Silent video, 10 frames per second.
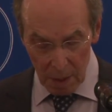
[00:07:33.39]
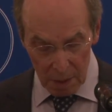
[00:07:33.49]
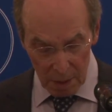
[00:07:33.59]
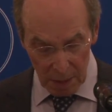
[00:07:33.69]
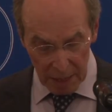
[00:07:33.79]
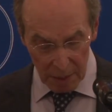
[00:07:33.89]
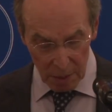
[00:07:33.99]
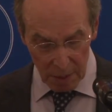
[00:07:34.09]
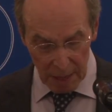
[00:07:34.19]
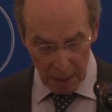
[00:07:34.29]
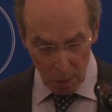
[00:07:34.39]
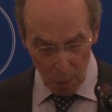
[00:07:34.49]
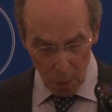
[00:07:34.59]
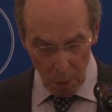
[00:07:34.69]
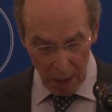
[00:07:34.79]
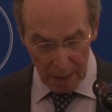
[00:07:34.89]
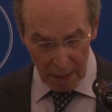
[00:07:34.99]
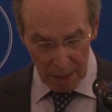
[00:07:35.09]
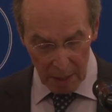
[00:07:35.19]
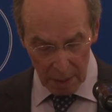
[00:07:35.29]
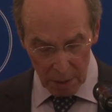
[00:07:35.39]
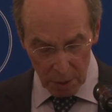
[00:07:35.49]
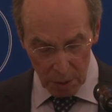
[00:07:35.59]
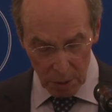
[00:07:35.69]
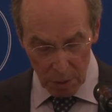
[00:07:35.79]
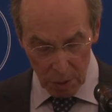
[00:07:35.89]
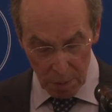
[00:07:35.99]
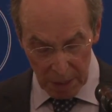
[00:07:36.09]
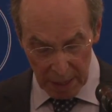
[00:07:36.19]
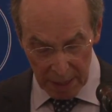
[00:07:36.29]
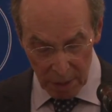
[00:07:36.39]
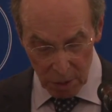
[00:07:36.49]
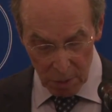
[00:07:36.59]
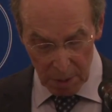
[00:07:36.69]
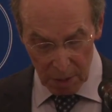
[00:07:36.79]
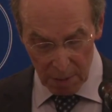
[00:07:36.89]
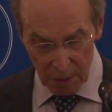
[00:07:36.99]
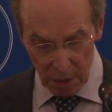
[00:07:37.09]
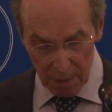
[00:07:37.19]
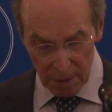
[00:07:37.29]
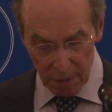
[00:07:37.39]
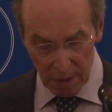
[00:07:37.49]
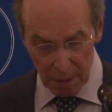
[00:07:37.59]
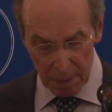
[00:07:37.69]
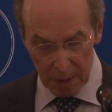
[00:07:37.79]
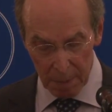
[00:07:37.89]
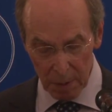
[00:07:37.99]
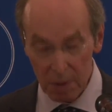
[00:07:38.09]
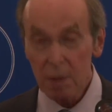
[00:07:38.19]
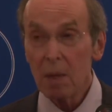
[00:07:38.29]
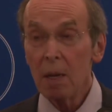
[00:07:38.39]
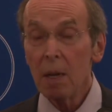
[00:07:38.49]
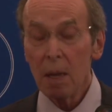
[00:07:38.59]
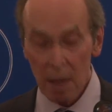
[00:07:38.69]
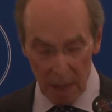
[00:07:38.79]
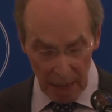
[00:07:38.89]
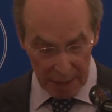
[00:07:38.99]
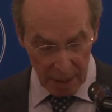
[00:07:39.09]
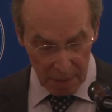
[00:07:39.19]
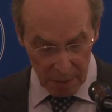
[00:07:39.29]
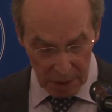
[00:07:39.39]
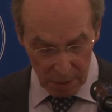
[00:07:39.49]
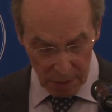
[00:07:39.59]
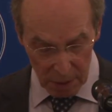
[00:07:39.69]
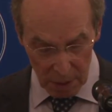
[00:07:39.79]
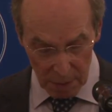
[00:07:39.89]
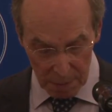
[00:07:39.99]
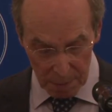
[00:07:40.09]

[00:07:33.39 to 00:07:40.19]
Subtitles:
States are now widely understood to be instruments of service of their peoples, and not vice versa.